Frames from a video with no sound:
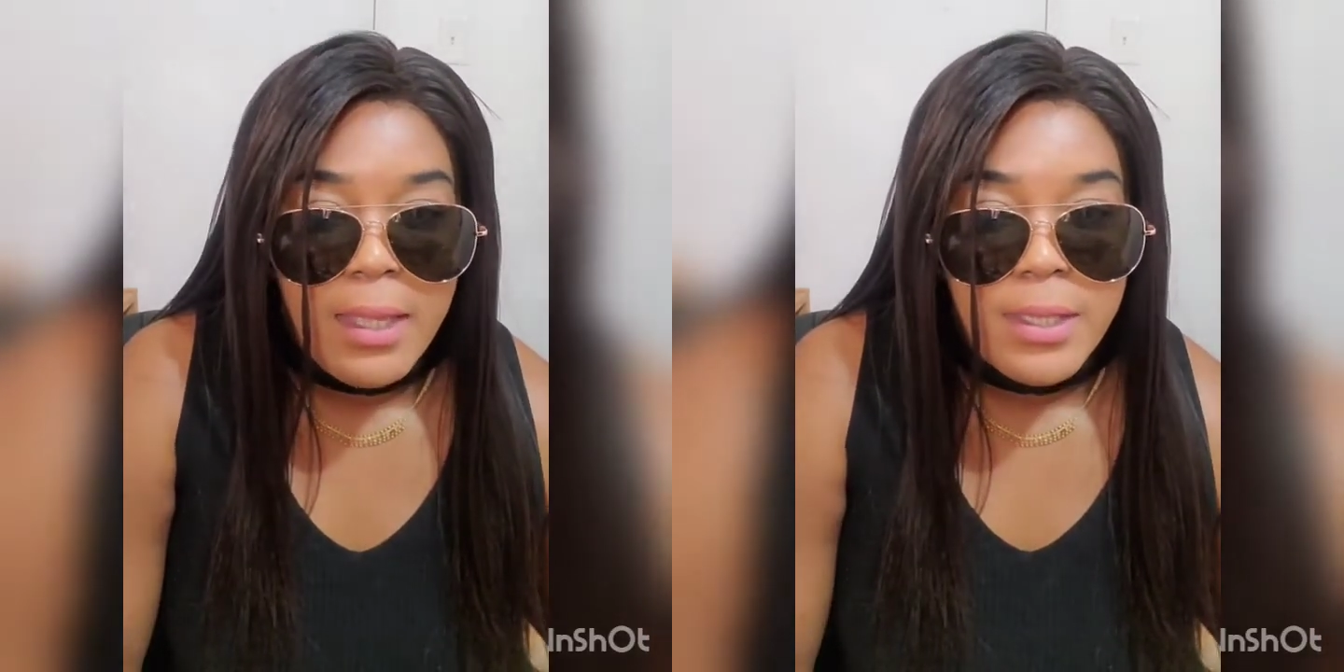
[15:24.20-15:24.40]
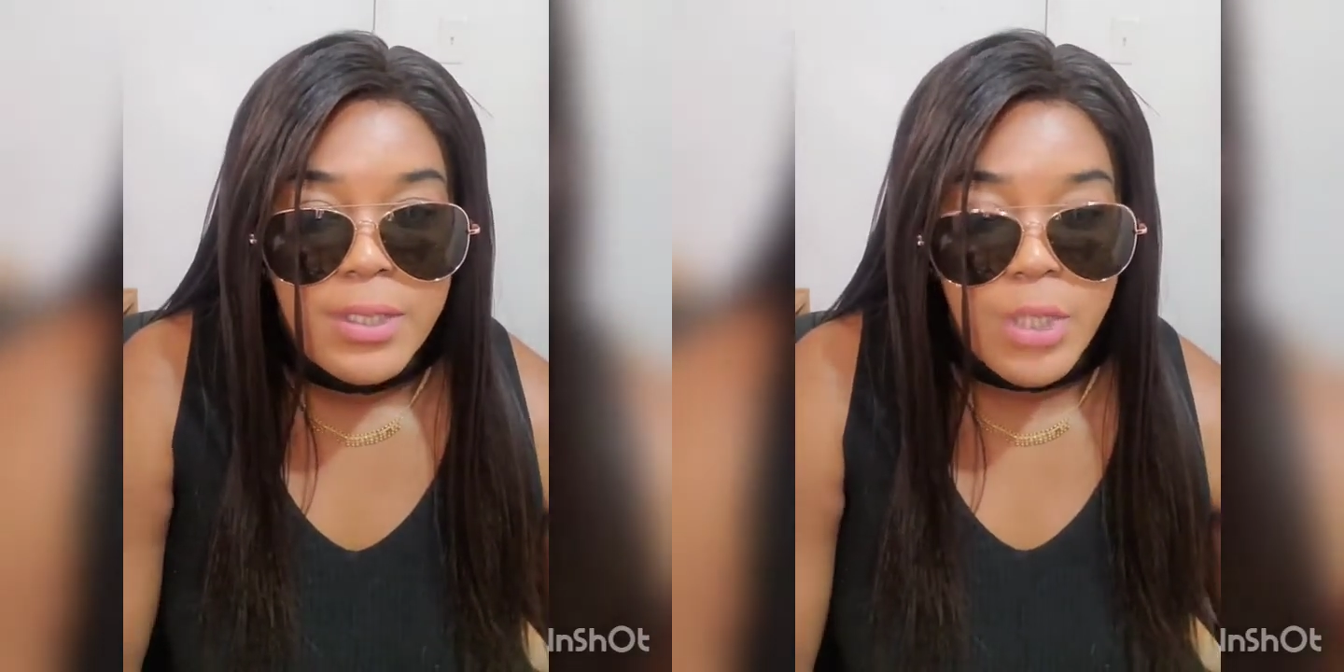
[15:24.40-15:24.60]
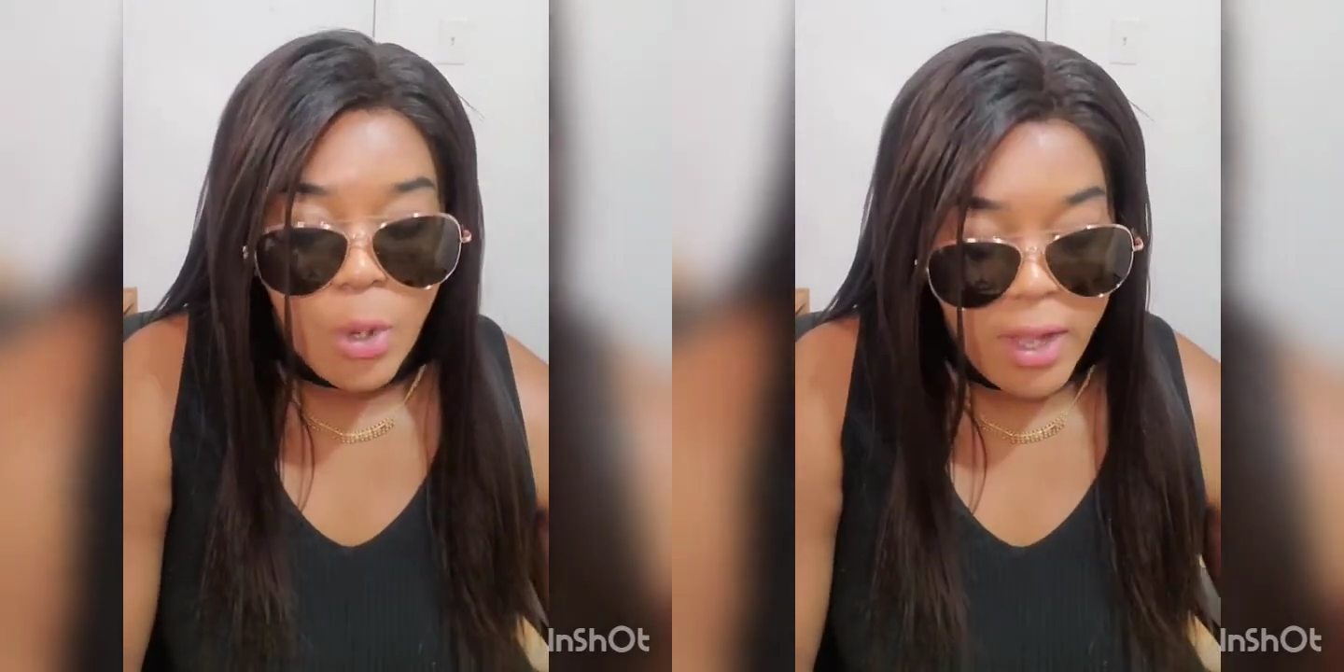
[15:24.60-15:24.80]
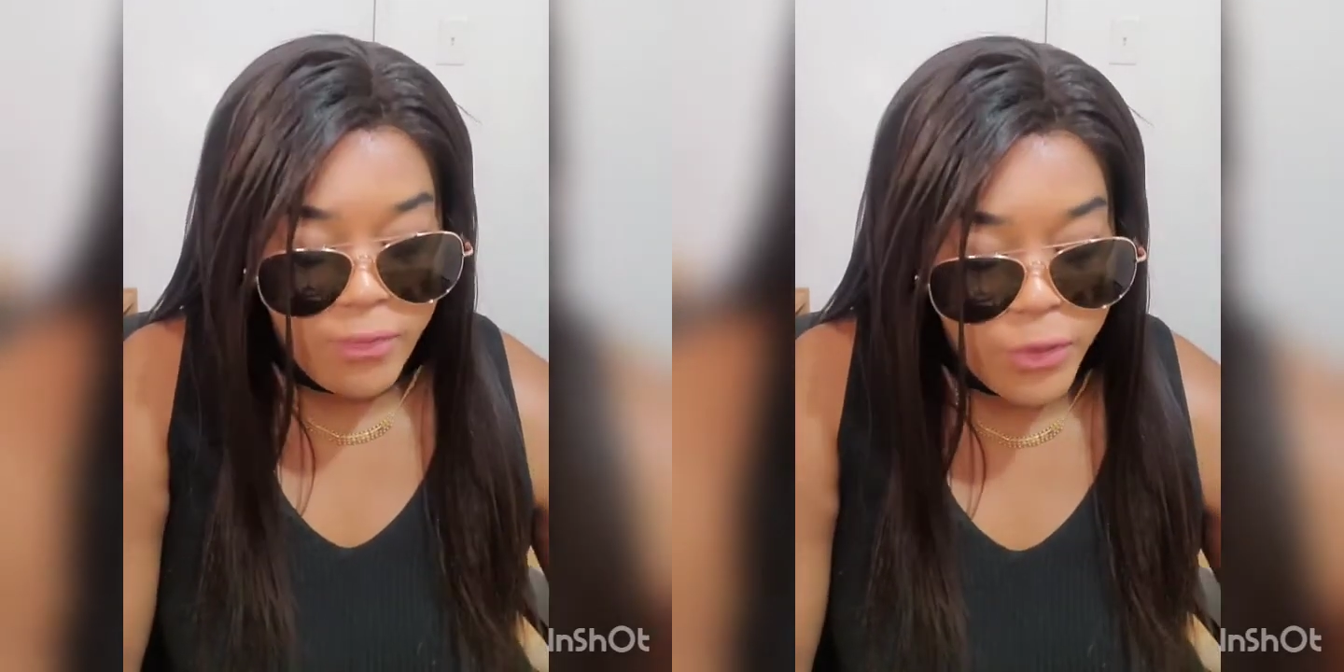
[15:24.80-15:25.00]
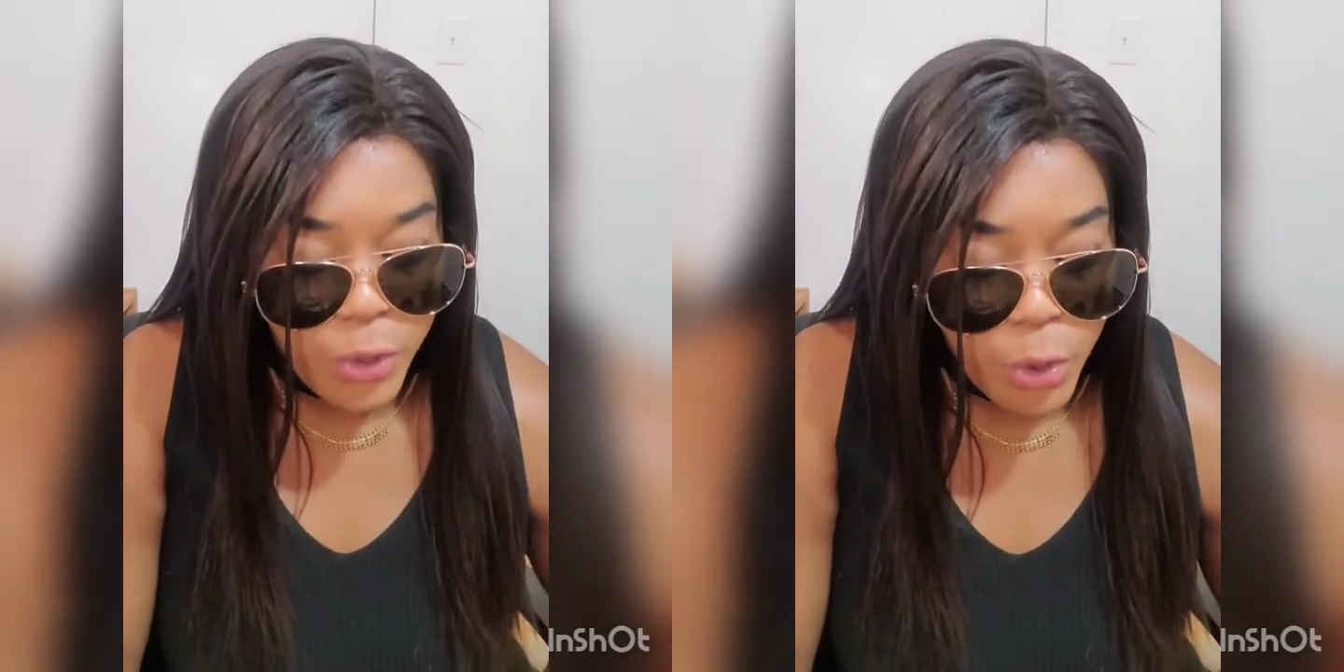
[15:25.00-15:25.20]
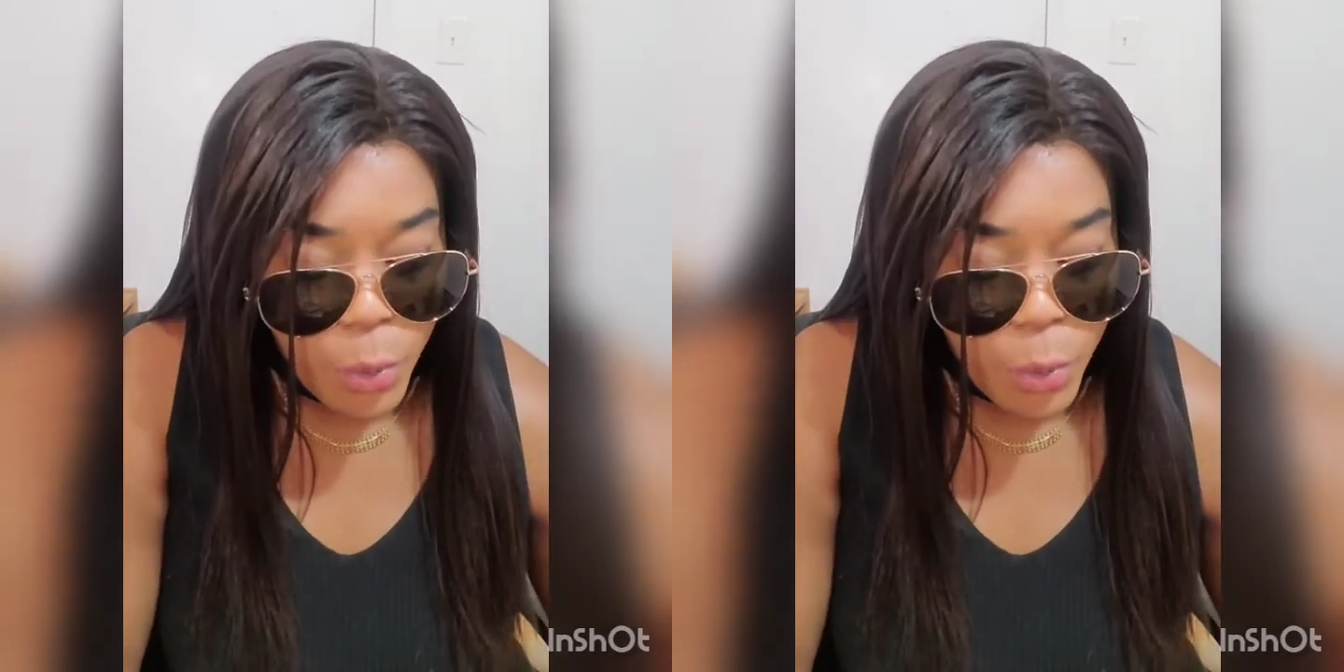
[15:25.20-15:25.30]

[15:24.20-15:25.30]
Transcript: so if you